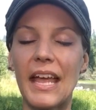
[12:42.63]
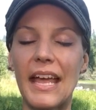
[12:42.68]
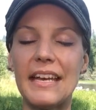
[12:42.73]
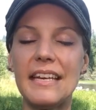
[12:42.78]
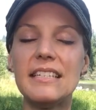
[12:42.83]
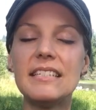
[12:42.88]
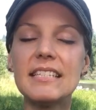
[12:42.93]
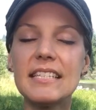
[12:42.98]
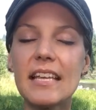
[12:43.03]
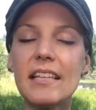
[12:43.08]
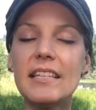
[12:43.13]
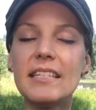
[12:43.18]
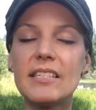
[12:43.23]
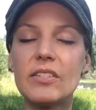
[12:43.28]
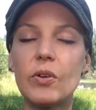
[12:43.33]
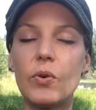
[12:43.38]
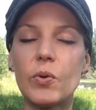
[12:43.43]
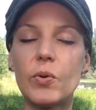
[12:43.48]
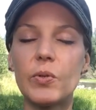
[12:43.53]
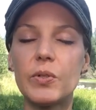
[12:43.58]
And inside
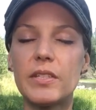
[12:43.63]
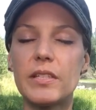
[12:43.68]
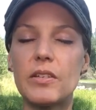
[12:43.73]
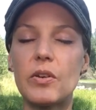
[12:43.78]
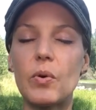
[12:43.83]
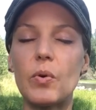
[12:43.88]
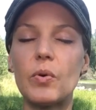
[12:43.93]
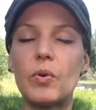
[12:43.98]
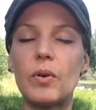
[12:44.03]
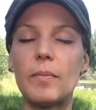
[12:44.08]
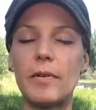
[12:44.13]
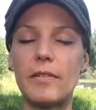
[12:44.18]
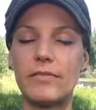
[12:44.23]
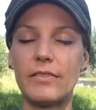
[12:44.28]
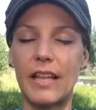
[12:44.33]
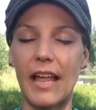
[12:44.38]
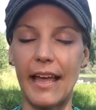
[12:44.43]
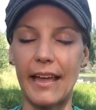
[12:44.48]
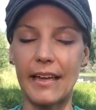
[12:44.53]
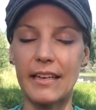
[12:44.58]
this golden orb
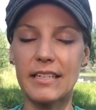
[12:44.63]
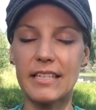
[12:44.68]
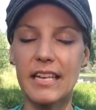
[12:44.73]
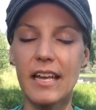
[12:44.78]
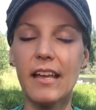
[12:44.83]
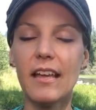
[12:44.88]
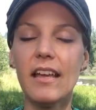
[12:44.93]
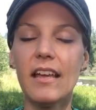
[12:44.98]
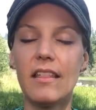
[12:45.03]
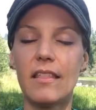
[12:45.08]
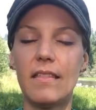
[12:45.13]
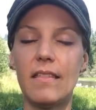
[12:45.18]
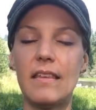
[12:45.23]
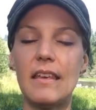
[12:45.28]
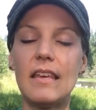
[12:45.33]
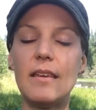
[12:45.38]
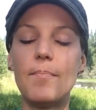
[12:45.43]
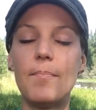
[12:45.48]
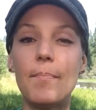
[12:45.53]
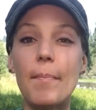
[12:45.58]
of light,
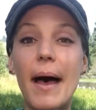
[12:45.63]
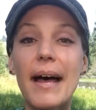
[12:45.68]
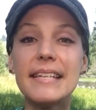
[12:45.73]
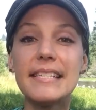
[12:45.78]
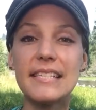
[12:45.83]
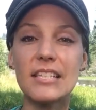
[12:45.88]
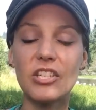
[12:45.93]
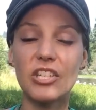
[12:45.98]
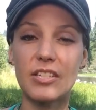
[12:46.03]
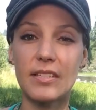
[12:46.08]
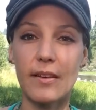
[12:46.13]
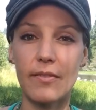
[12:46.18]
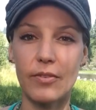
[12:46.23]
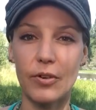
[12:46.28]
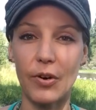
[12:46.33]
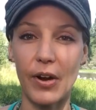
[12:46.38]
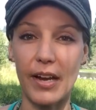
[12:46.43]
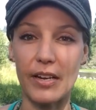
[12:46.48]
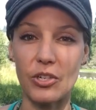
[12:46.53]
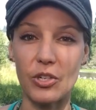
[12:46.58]
the messages of
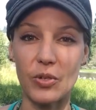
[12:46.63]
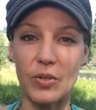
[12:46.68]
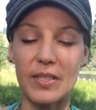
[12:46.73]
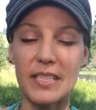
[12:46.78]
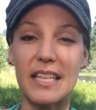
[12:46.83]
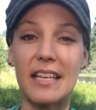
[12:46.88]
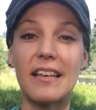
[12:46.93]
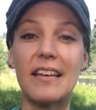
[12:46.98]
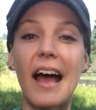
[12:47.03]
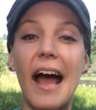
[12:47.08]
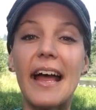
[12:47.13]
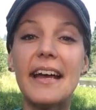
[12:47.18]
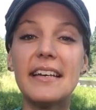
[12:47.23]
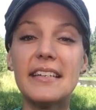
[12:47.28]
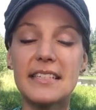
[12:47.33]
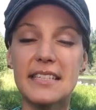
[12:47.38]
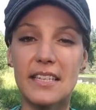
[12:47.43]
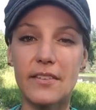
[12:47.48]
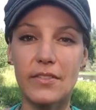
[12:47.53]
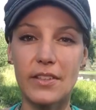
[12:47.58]
your angels, the
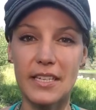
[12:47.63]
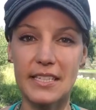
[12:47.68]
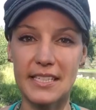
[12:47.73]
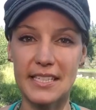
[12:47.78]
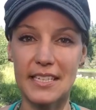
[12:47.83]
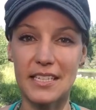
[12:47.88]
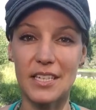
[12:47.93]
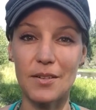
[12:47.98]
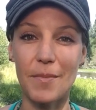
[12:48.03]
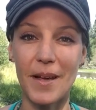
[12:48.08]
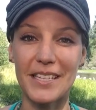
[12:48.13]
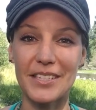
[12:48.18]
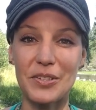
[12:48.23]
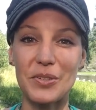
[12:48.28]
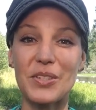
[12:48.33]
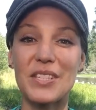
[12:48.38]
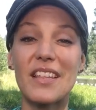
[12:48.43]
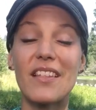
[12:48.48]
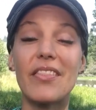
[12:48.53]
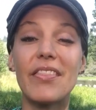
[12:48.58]
guidance of the ascended
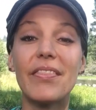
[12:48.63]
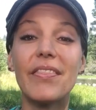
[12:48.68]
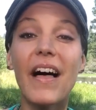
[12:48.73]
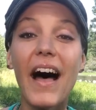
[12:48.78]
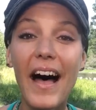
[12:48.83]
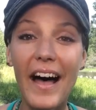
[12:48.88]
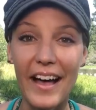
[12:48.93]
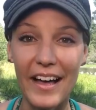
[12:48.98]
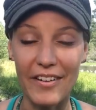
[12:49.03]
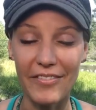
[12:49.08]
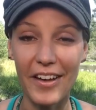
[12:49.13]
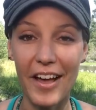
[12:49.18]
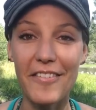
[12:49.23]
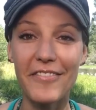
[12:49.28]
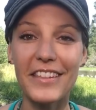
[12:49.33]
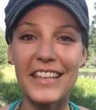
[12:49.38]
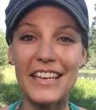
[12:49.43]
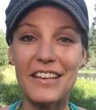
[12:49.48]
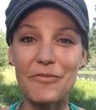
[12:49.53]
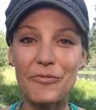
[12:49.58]
masters, the love
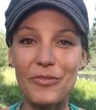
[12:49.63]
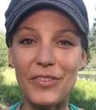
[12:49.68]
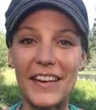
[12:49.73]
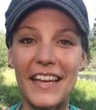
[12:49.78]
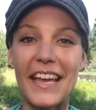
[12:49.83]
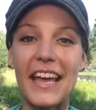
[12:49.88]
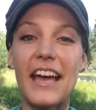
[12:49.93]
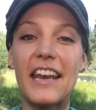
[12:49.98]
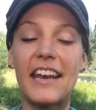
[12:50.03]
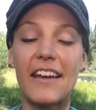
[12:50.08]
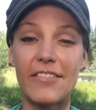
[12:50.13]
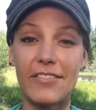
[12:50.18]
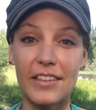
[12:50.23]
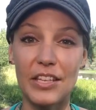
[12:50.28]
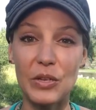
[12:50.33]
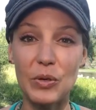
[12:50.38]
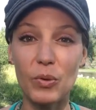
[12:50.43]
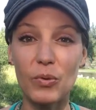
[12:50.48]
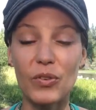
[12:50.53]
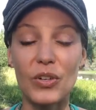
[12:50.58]
of the infinite and of
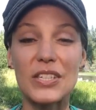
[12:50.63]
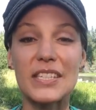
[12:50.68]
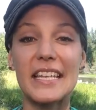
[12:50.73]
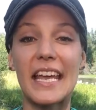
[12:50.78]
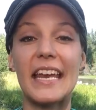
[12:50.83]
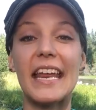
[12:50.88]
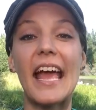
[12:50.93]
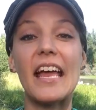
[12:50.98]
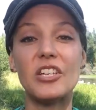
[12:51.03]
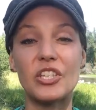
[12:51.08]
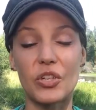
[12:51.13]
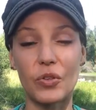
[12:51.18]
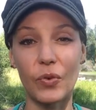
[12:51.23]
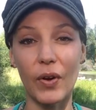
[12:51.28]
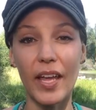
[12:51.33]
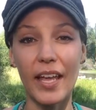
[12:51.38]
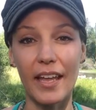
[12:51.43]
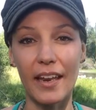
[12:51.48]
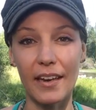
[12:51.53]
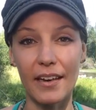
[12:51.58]
the universe can
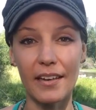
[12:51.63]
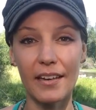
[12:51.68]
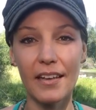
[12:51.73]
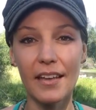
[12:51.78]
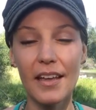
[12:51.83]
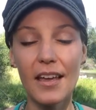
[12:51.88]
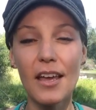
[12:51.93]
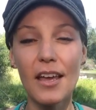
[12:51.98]
enter in.